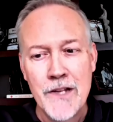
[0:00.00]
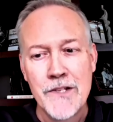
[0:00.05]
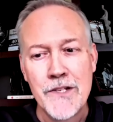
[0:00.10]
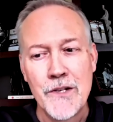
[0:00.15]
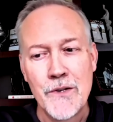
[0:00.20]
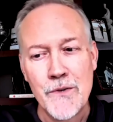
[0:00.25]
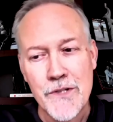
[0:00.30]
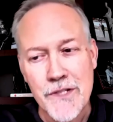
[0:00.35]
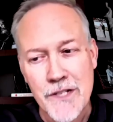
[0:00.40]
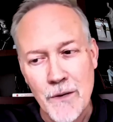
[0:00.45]

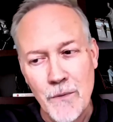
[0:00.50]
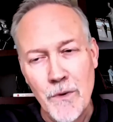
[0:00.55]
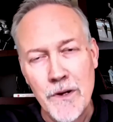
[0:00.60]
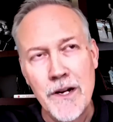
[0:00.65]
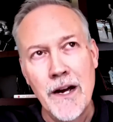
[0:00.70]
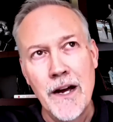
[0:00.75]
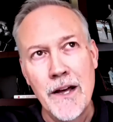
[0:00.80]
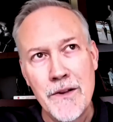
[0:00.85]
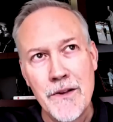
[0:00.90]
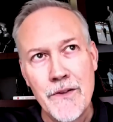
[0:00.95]
So
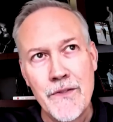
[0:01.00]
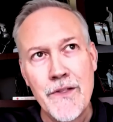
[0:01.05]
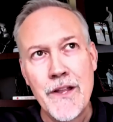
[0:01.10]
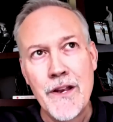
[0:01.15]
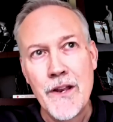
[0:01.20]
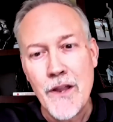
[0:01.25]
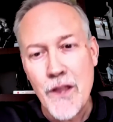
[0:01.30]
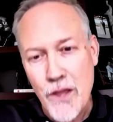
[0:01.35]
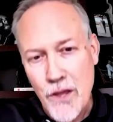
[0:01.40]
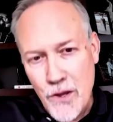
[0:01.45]
someone other
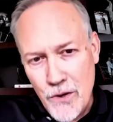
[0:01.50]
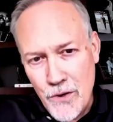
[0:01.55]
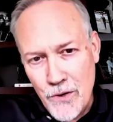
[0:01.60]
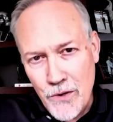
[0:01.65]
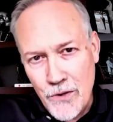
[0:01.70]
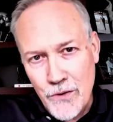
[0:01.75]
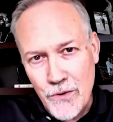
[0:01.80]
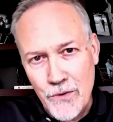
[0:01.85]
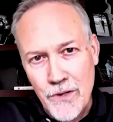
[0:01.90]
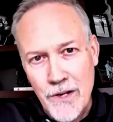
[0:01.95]
than
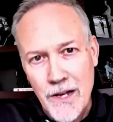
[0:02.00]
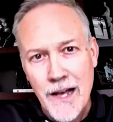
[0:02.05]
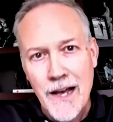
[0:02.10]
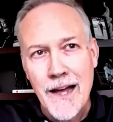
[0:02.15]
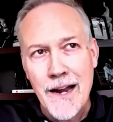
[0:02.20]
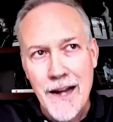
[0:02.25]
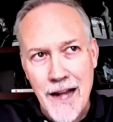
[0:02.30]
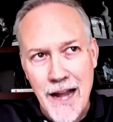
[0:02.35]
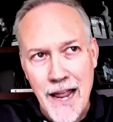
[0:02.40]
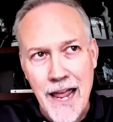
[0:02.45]
you
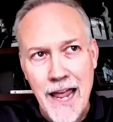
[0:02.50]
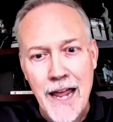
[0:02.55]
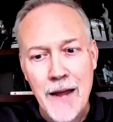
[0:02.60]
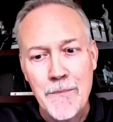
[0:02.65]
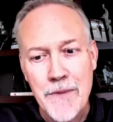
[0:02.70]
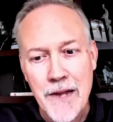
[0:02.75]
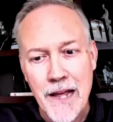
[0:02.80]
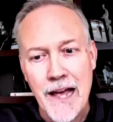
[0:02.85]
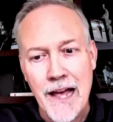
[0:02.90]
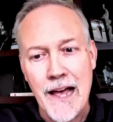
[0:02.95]

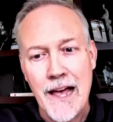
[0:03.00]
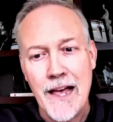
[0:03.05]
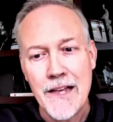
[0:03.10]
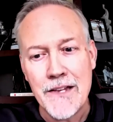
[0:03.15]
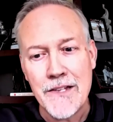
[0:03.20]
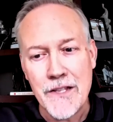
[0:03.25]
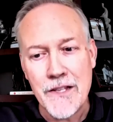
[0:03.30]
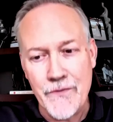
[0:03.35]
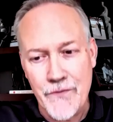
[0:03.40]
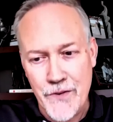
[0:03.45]
named
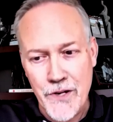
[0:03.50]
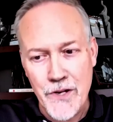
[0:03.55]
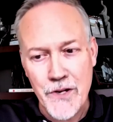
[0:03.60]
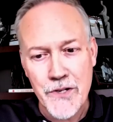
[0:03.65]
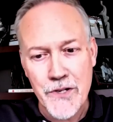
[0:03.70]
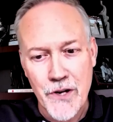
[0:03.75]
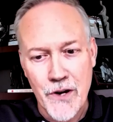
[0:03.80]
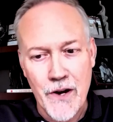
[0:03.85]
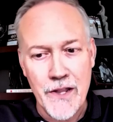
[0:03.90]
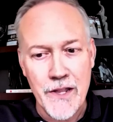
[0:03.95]
as the
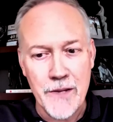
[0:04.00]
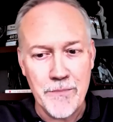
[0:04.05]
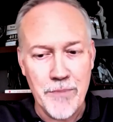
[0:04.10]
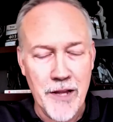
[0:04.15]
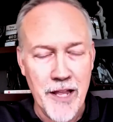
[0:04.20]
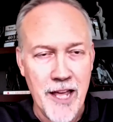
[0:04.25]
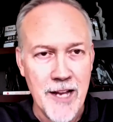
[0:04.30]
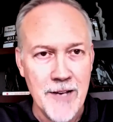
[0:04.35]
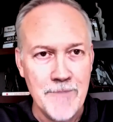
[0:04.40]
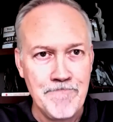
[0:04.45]
fiduciary in the
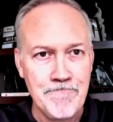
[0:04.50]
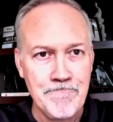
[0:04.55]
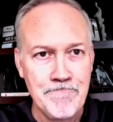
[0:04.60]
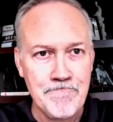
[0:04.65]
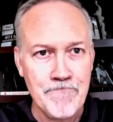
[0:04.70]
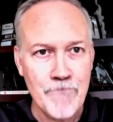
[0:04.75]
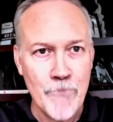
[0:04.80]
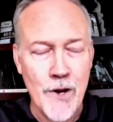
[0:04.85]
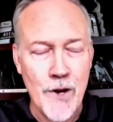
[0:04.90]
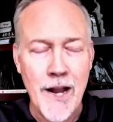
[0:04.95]
plan.
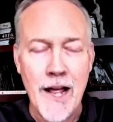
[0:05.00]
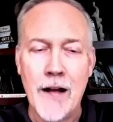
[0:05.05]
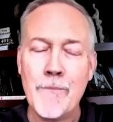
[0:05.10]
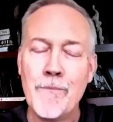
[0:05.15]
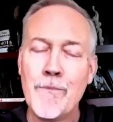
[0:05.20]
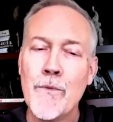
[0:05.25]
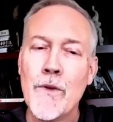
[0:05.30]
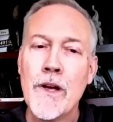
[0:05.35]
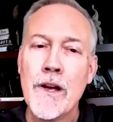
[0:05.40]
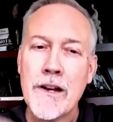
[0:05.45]

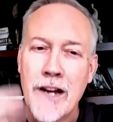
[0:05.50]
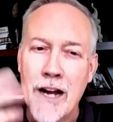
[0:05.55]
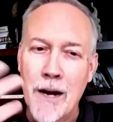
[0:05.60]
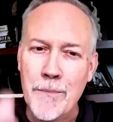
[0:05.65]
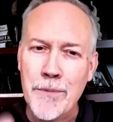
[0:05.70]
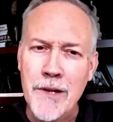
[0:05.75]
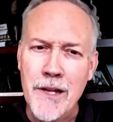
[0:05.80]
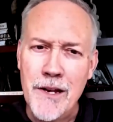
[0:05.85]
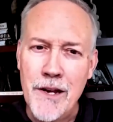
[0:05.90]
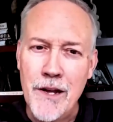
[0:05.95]
Now, a
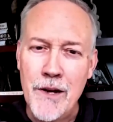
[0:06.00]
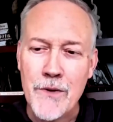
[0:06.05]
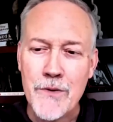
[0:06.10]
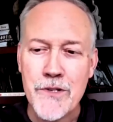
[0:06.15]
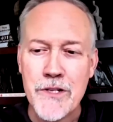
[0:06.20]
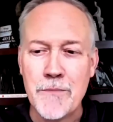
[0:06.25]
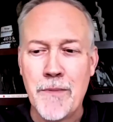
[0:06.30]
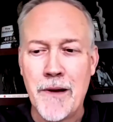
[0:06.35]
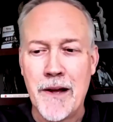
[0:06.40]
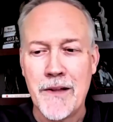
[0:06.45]
couple of
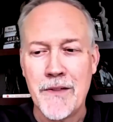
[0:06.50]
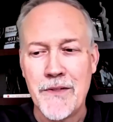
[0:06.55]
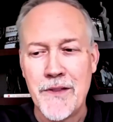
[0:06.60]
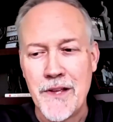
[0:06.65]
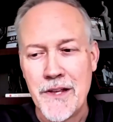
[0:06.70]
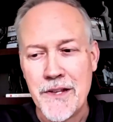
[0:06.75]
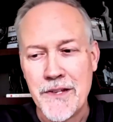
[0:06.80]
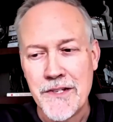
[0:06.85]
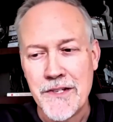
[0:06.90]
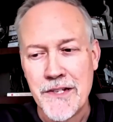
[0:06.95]
notes about
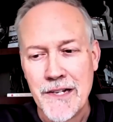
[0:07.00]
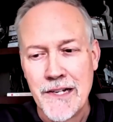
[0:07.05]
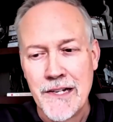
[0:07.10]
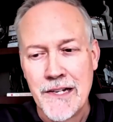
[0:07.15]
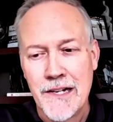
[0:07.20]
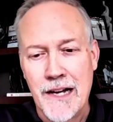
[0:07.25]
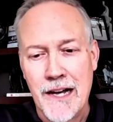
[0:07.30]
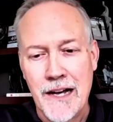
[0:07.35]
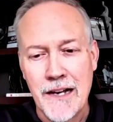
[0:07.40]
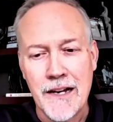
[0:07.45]
this,
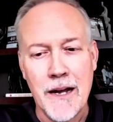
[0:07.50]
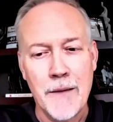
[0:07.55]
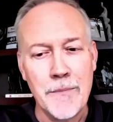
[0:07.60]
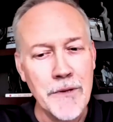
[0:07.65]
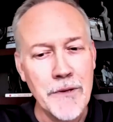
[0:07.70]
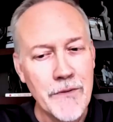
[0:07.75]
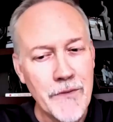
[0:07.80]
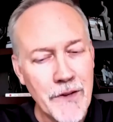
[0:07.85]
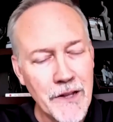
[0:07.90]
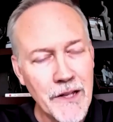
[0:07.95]
a
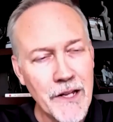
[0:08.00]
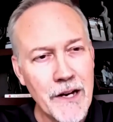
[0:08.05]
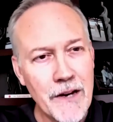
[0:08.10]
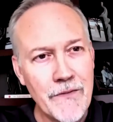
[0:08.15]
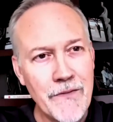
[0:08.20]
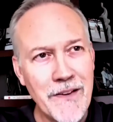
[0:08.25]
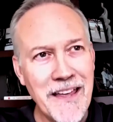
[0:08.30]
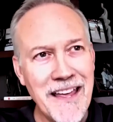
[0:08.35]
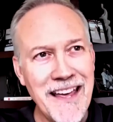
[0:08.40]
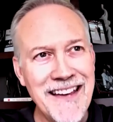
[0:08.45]
couple of
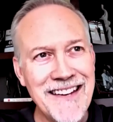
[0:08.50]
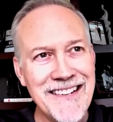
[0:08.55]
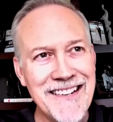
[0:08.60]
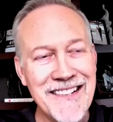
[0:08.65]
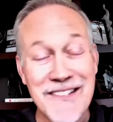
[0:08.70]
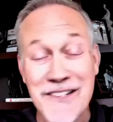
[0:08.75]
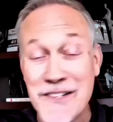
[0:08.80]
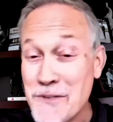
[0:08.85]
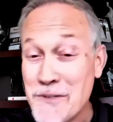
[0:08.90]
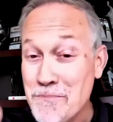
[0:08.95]

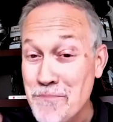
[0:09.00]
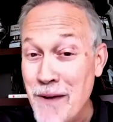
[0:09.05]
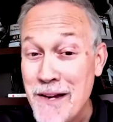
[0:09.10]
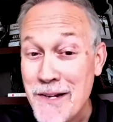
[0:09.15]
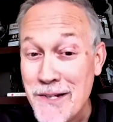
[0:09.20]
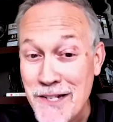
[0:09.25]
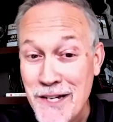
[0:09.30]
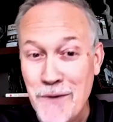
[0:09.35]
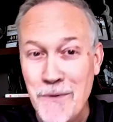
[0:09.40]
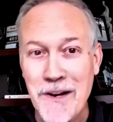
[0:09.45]
clarifications,
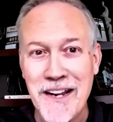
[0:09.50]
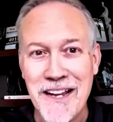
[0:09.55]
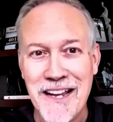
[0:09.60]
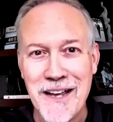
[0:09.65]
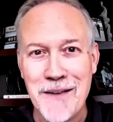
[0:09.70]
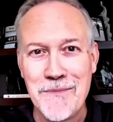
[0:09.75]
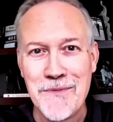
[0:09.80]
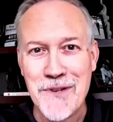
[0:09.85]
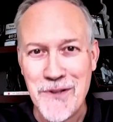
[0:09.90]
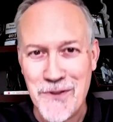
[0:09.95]
especially when it
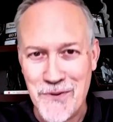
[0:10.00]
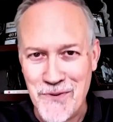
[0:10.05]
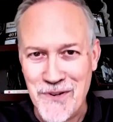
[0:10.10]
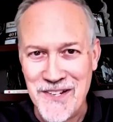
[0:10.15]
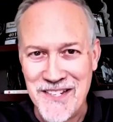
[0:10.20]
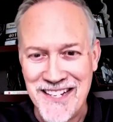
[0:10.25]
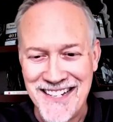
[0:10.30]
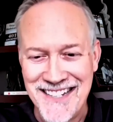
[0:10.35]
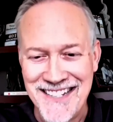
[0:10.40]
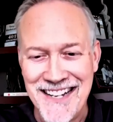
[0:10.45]
comes to
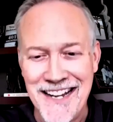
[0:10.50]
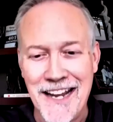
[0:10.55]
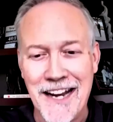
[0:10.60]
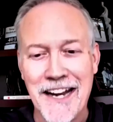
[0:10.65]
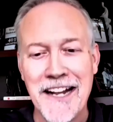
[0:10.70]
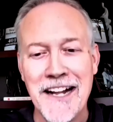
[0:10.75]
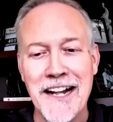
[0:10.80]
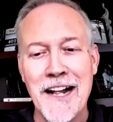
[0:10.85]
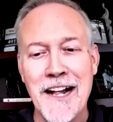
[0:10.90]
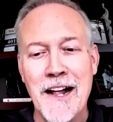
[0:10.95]

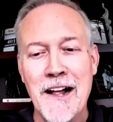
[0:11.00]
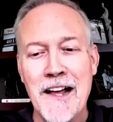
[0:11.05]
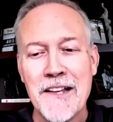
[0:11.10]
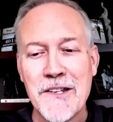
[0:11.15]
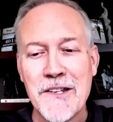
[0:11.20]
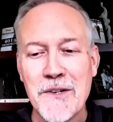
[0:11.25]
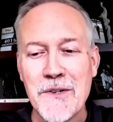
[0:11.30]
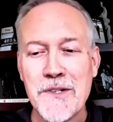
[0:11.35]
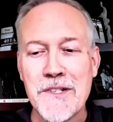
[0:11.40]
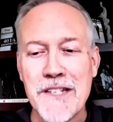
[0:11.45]
316.
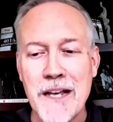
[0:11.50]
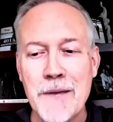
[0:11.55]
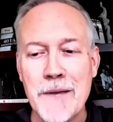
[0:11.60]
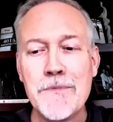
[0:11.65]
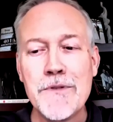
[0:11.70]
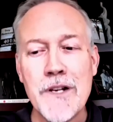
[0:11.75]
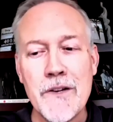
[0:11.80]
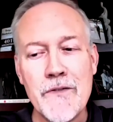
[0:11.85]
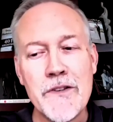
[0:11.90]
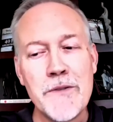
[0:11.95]
So
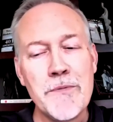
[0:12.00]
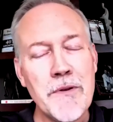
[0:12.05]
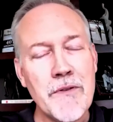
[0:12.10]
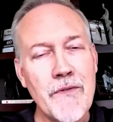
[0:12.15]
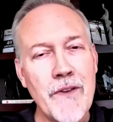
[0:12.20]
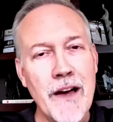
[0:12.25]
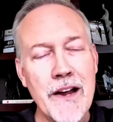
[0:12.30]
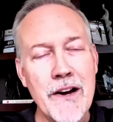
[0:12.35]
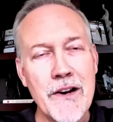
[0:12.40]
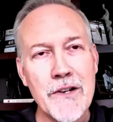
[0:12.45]
some service
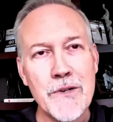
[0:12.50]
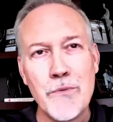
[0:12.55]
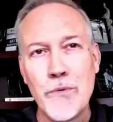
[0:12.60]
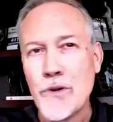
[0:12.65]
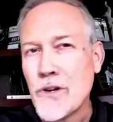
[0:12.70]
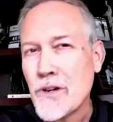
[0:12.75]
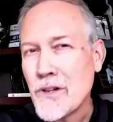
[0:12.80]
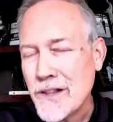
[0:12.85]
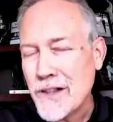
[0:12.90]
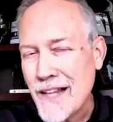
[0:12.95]
providers
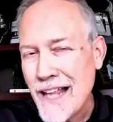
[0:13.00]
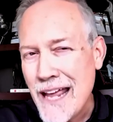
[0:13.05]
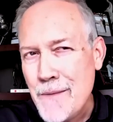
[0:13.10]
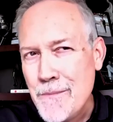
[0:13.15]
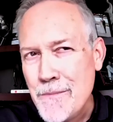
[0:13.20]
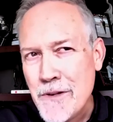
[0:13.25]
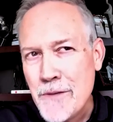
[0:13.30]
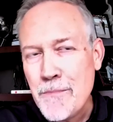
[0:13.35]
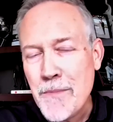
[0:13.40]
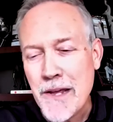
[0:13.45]
will
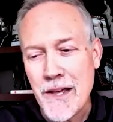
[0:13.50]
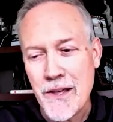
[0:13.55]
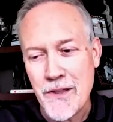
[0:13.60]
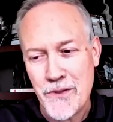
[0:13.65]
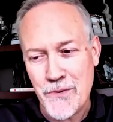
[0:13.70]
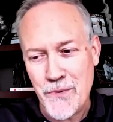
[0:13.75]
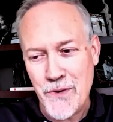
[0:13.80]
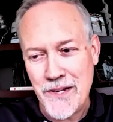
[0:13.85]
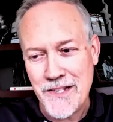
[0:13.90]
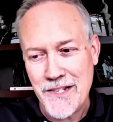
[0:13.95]
claim to be
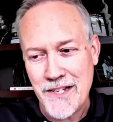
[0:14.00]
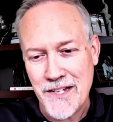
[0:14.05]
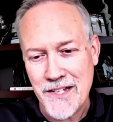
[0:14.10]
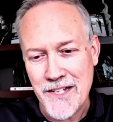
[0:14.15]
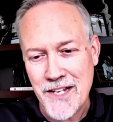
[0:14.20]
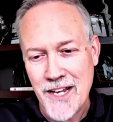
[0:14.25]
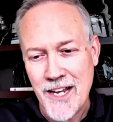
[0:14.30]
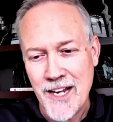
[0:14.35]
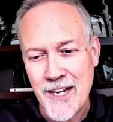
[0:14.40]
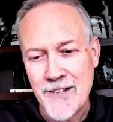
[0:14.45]
a
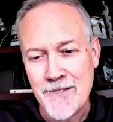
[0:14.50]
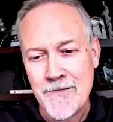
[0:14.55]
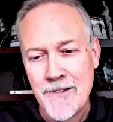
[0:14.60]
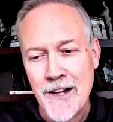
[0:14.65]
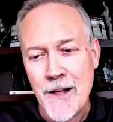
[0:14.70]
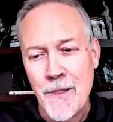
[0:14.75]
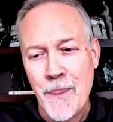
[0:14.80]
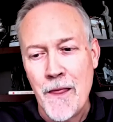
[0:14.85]
316.